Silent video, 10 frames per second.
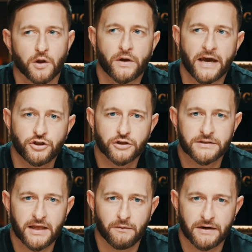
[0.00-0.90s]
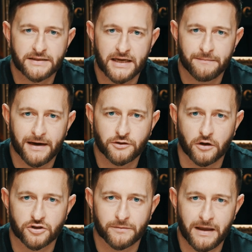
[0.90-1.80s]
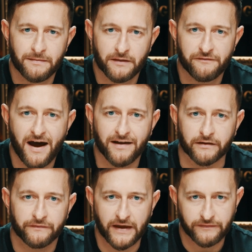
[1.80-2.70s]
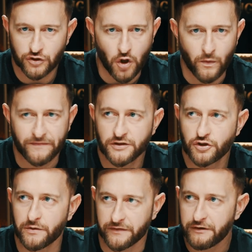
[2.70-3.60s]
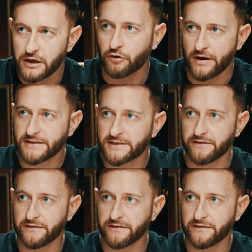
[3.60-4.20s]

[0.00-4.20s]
of locations that when I take my dogs, I'm in the van. There's no windows to it. They're in crates